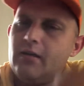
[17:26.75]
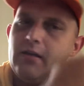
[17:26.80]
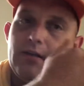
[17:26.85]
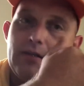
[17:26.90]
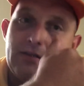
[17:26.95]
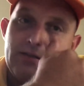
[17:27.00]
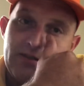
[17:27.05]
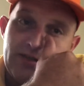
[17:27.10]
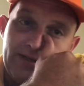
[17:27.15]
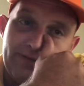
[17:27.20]

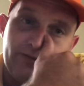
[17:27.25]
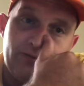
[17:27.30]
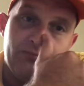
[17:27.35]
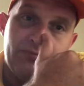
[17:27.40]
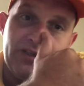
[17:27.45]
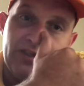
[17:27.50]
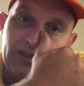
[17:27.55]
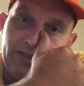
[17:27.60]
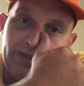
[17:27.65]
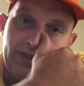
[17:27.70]

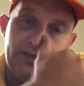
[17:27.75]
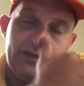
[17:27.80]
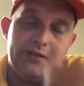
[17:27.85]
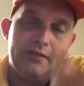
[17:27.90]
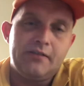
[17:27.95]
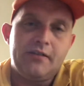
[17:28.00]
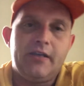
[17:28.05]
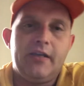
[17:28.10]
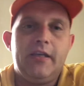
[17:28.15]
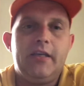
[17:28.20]
Severability
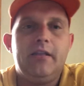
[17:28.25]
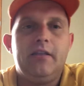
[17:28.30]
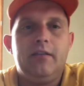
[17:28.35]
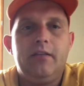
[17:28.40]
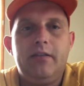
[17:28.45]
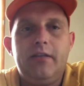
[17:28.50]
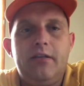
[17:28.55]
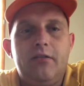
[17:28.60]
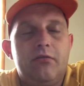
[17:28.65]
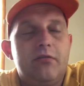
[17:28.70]
is a
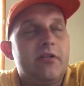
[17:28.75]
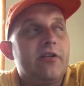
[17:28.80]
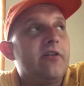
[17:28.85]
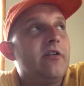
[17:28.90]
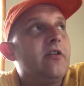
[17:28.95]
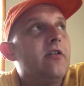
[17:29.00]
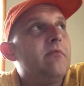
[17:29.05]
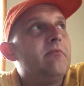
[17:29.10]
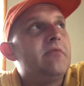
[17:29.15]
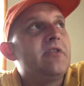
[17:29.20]
legal
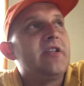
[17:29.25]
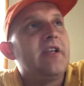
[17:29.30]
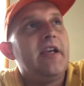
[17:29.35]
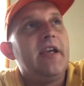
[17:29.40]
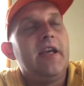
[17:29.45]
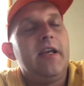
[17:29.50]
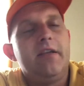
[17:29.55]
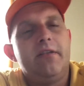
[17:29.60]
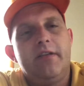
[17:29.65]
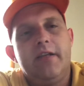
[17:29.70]
term
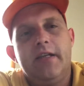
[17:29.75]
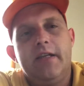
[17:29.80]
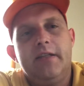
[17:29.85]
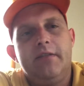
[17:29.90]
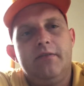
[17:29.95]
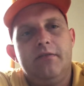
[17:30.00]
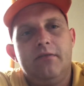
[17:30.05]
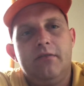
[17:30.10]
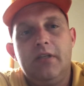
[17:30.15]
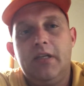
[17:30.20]
saying that,
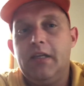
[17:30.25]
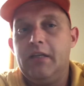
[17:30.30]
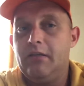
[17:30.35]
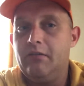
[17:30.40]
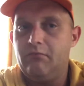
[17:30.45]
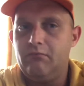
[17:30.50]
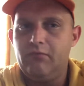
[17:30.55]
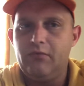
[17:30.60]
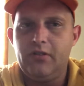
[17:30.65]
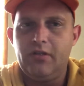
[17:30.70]

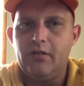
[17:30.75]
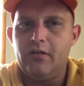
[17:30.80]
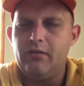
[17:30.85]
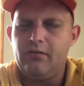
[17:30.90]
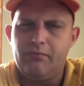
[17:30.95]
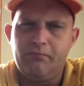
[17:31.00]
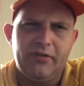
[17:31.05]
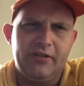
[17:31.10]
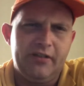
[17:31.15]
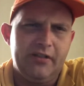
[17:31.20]
and you
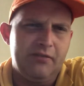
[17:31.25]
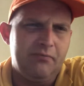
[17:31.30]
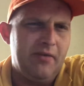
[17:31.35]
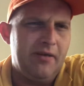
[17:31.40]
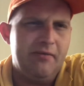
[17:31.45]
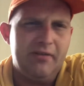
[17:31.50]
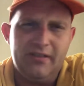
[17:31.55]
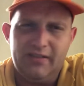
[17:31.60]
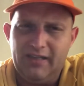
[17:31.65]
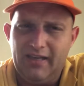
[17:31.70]
should put this
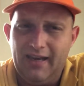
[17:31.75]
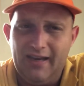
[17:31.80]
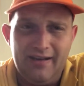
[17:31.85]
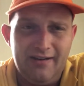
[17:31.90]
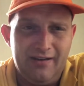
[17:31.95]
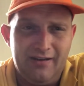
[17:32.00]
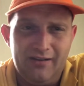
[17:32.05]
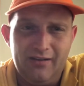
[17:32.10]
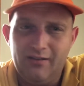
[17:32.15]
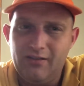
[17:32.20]
maybe at the
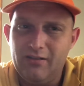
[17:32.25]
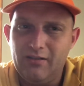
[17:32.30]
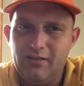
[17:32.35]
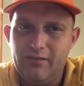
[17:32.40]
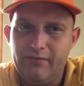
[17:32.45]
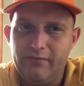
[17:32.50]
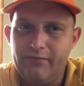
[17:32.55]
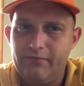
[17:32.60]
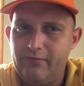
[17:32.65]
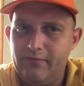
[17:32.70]
heading
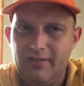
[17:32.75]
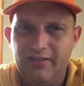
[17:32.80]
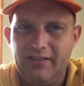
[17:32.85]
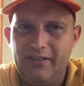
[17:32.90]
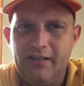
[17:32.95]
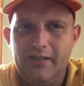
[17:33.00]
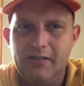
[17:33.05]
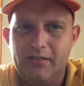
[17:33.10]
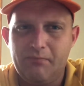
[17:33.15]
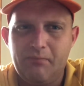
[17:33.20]
of the
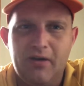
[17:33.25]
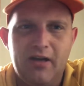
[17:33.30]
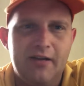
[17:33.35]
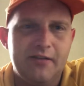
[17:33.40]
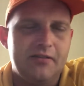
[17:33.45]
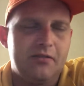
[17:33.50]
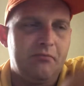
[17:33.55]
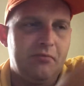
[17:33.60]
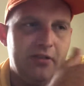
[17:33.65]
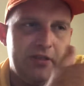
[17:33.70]
lease
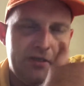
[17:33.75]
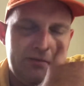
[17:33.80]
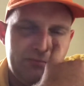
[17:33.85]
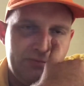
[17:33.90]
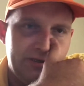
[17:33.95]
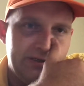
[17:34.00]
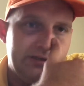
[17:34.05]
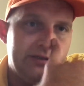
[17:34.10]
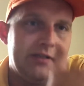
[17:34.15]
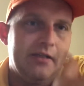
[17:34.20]
possibly,
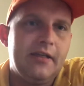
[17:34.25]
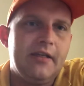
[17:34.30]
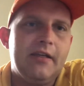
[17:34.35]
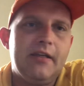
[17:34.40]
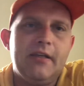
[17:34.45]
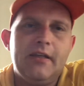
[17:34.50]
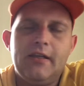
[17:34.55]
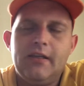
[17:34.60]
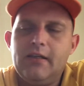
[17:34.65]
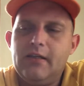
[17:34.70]
but
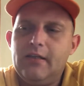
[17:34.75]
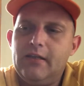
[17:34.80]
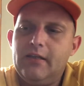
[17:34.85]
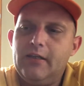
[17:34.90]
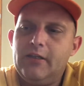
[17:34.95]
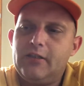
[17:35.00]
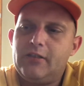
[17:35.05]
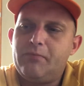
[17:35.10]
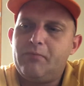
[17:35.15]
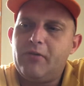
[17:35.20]

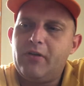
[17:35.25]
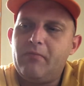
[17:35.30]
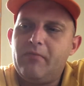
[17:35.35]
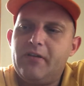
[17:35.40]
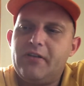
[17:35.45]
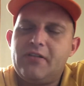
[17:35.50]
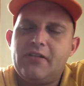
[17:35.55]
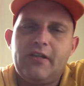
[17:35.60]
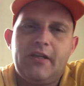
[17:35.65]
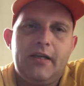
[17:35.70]
it's pretty
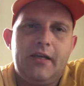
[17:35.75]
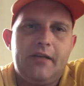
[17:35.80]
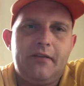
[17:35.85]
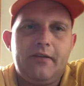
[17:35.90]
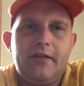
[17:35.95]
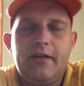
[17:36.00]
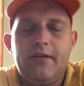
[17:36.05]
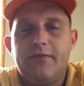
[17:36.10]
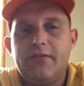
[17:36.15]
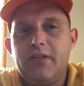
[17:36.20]
much saying
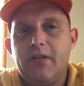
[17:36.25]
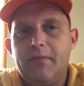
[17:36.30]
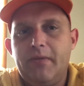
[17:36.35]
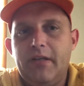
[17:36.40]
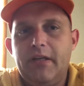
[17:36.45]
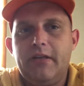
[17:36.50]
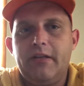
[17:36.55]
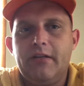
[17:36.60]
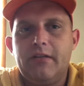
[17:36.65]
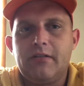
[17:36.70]
that if something
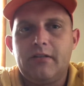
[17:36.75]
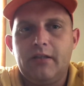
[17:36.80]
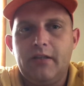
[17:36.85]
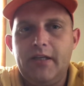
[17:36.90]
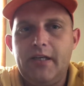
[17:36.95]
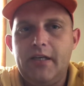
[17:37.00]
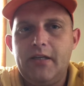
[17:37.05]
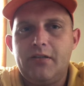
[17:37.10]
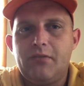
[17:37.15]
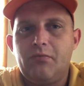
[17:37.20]
in this
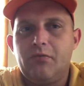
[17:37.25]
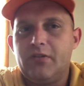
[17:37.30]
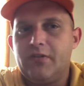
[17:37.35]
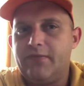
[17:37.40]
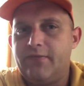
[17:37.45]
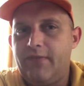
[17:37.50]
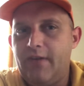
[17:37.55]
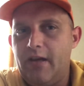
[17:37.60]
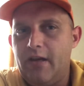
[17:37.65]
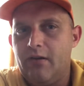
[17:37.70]
lease was
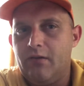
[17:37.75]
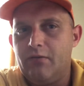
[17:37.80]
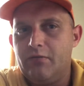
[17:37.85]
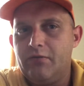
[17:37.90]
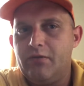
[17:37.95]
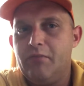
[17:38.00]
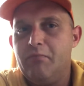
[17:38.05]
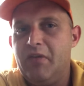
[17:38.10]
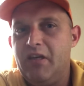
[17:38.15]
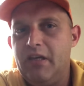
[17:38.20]

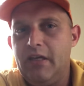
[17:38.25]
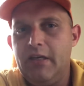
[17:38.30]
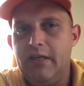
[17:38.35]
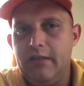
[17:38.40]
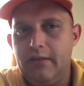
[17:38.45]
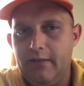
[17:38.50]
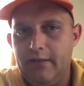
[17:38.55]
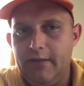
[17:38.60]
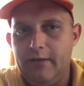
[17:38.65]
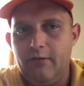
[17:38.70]
found to be
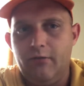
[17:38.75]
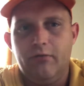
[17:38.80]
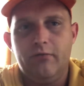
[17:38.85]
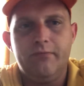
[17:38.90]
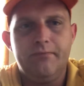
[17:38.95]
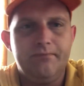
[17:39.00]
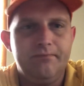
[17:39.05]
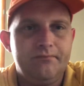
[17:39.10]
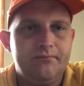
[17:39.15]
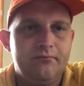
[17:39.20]
illegal,
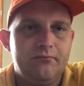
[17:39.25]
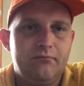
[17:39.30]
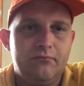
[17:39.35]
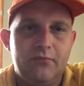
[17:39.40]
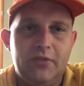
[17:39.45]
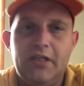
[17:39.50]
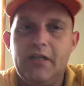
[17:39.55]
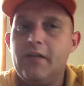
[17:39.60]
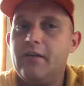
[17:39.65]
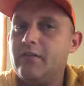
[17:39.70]

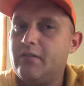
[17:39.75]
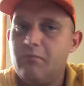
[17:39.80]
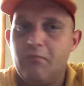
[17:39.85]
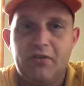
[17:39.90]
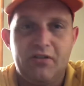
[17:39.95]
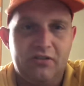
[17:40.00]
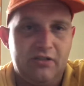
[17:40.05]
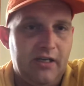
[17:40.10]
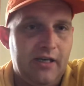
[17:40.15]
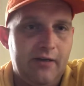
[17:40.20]
as a
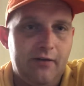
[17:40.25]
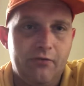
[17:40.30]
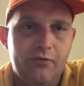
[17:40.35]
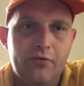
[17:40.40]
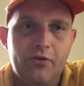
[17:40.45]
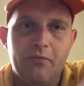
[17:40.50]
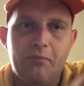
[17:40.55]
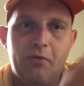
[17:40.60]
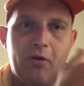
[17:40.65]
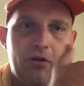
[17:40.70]
mistake on
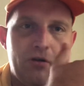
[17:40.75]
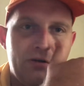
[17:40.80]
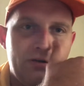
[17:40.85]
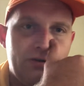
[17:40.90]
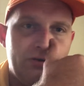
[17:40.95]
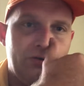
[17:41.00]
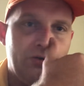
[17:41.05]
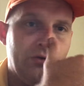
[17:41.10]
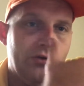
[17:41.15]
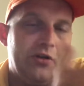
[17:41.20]
your part,
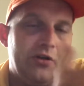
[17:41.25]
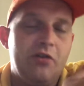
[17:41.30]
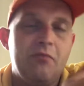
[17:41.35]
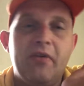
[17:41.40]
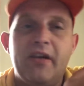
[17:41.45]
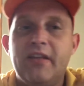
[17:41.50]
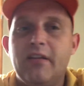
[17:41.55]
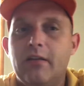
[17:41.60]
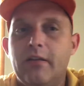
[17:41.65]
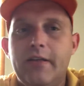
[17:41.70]
or you
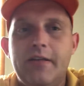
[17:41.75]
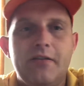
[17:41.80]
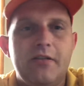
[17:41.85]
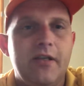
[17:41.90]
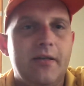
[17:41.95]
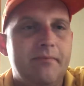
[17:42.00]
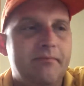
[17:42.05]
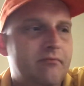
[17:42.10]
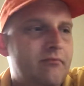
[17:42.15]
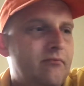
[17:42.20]
made the lease up,